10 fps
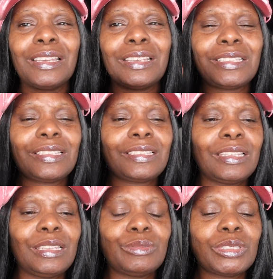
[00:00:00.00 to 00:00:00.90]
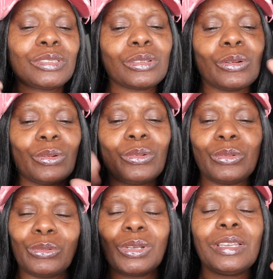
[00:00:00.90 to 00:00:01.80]
It just seems
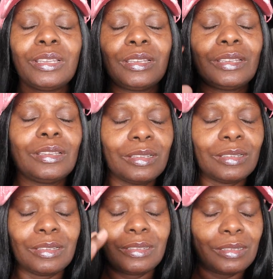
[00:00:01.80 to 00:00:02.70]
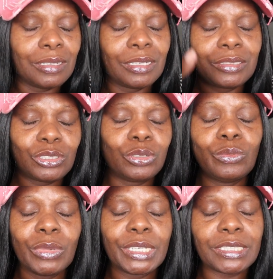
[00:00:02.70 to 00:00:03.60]
so
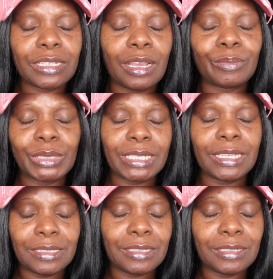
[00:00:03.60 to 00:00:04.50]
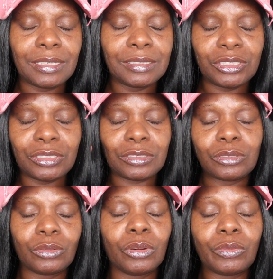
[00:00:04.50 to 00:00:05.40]
too much complicated and it's just
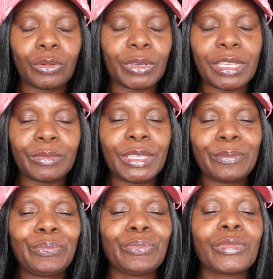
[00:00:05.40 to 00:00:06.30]
so overwhelming.